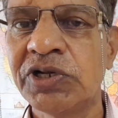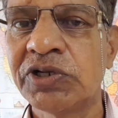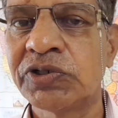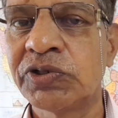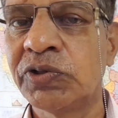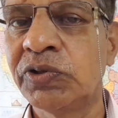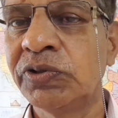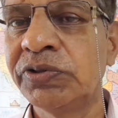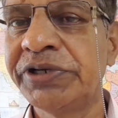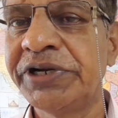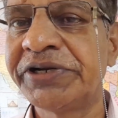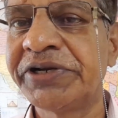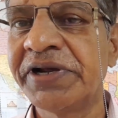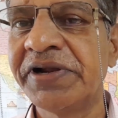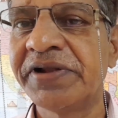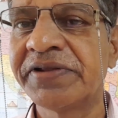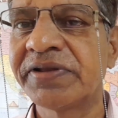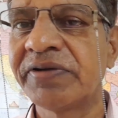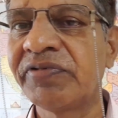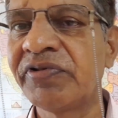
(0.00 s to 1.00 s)
so
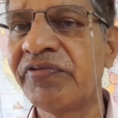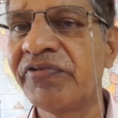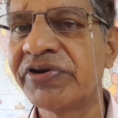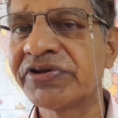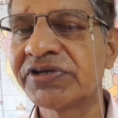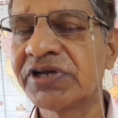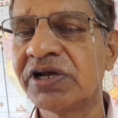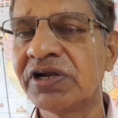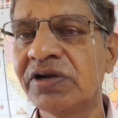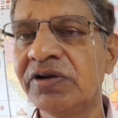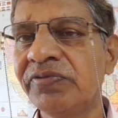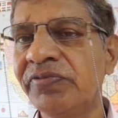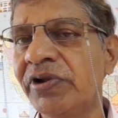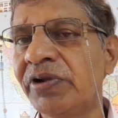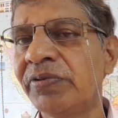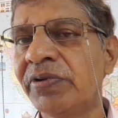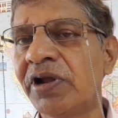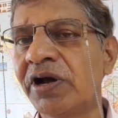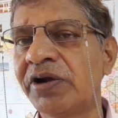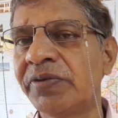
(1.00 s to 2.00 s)
details of the vessel
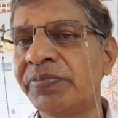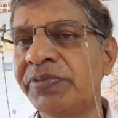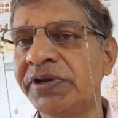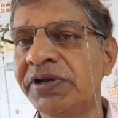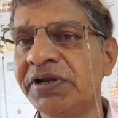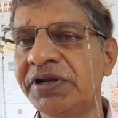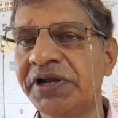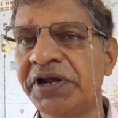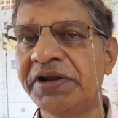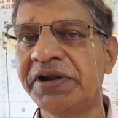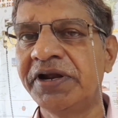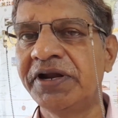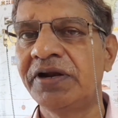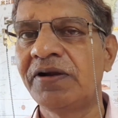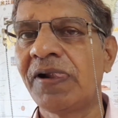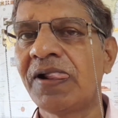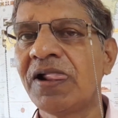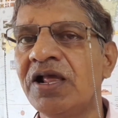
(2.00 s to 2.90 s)
will not be needed.